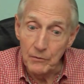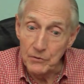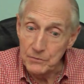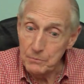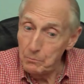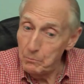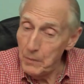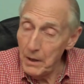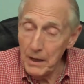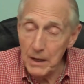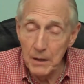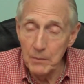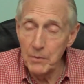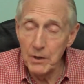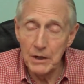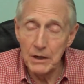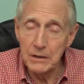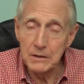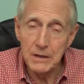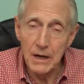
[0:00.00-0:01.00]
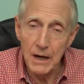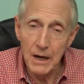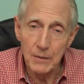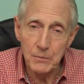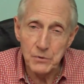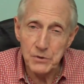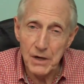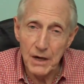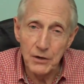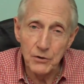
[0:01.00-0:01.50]
many
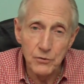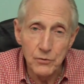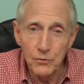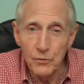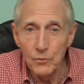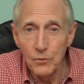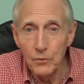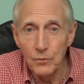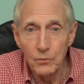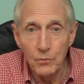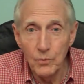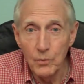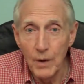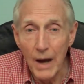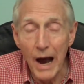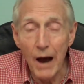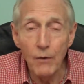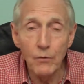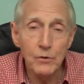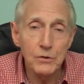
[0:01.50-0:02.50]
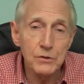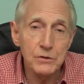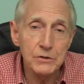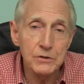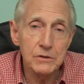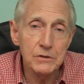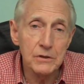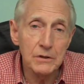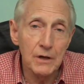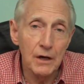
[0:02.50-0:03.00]
times I do
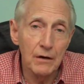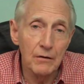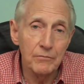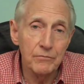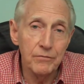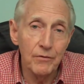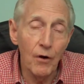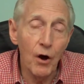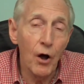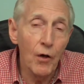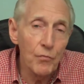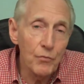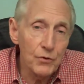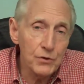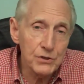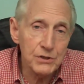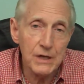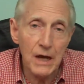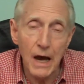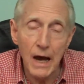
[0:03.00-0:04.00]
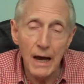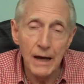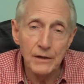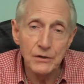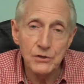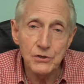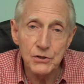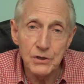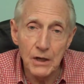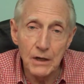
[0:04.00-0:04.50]
hours of on-the-side
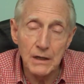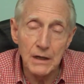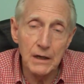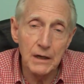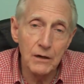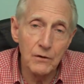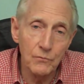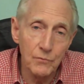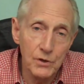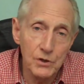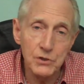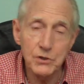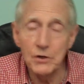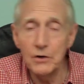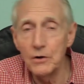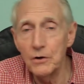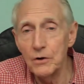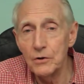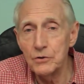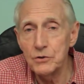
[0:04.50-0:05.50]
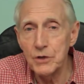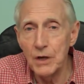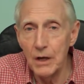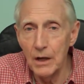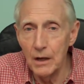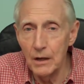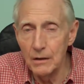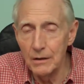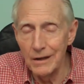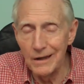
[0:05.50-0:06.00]
study and research
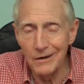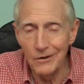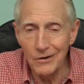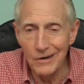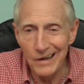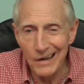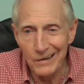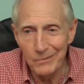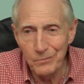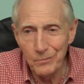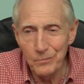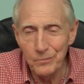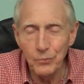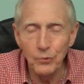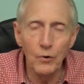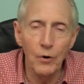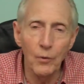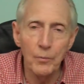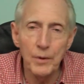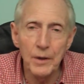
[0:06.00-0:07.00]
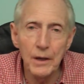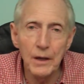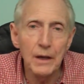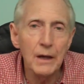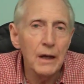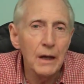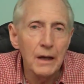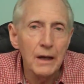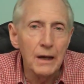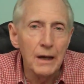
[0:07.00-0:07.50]
and internet
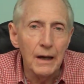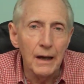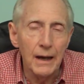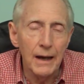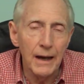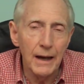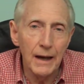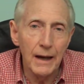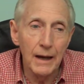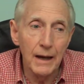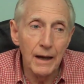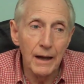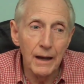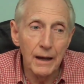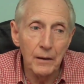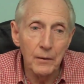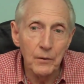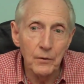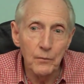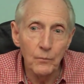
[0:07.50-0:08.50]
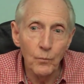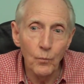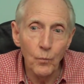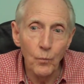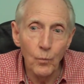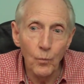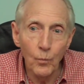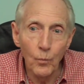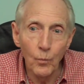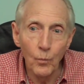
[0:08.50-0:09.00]
probing
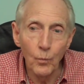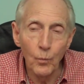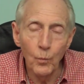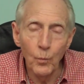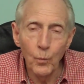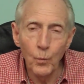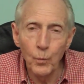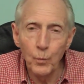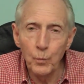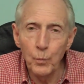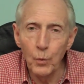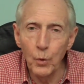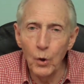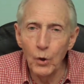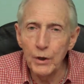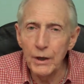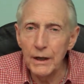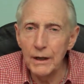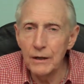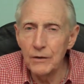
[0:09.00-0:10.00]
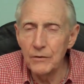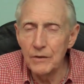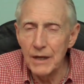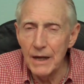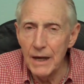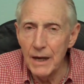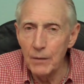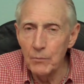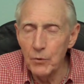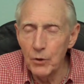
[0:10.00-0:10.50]
and looking at
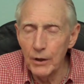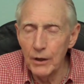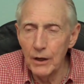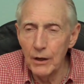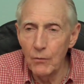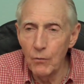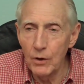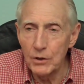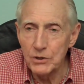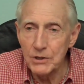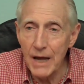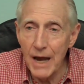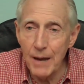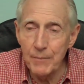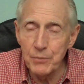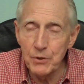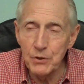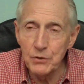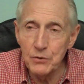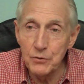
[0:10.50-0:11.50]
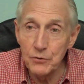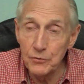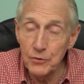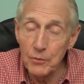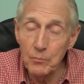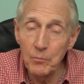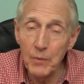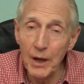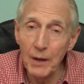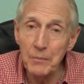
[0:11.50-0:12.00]
them, looking at what's happened to
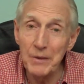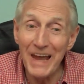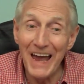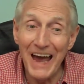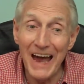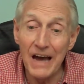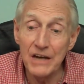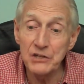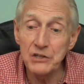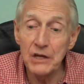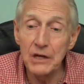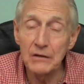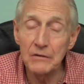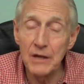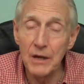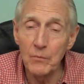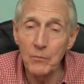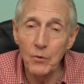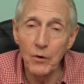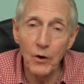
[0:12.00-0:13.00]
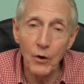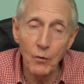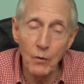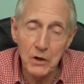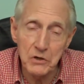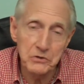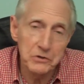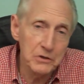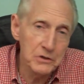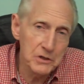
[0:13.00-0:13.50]
them, maybe asking them more
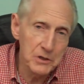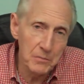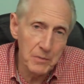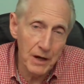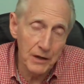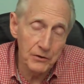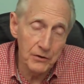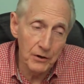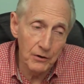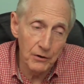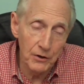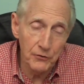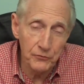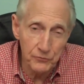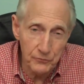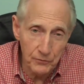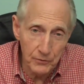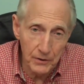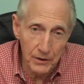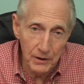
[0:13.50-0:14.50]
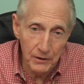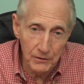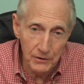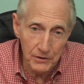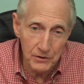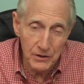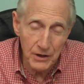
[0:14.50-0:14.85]
questions about their history that's